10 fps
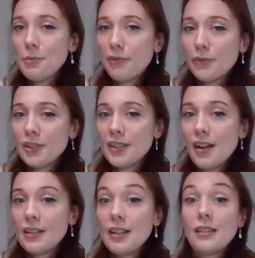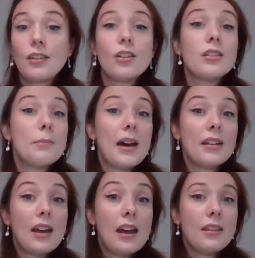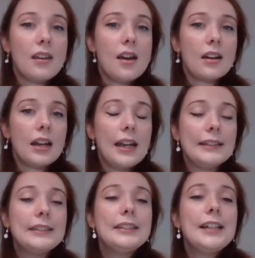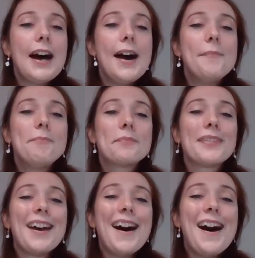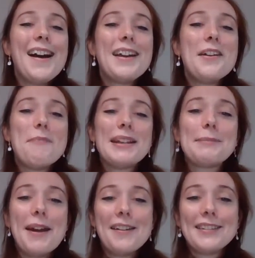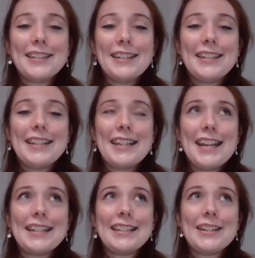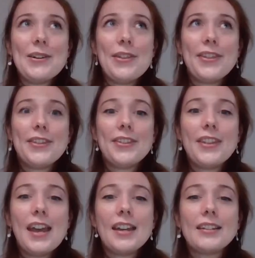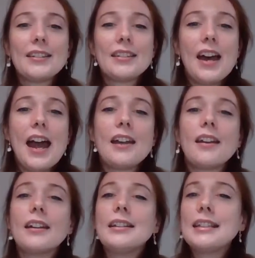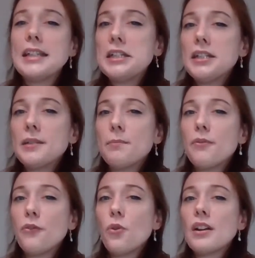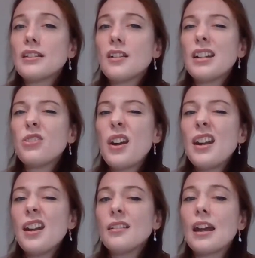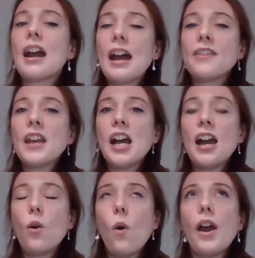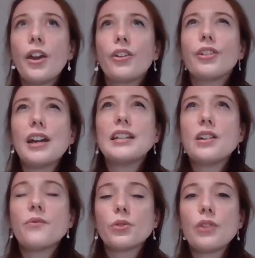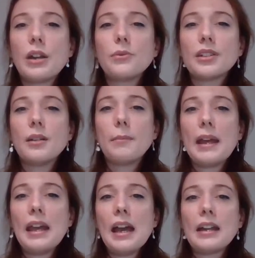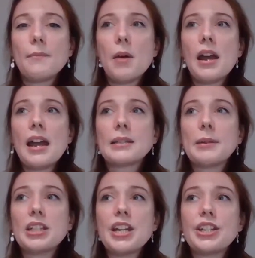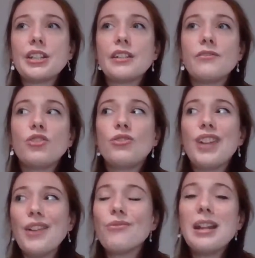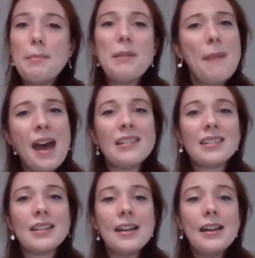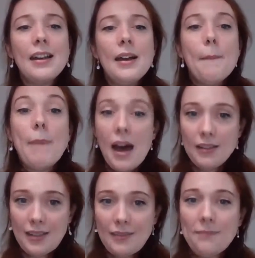you before starting, the good, the bad, and the ugly. I have based my answer to this on things that I hadn't considered before I started training. Like, I think I had quite a good idea of what training was going to be, and my expectations have generally been met. But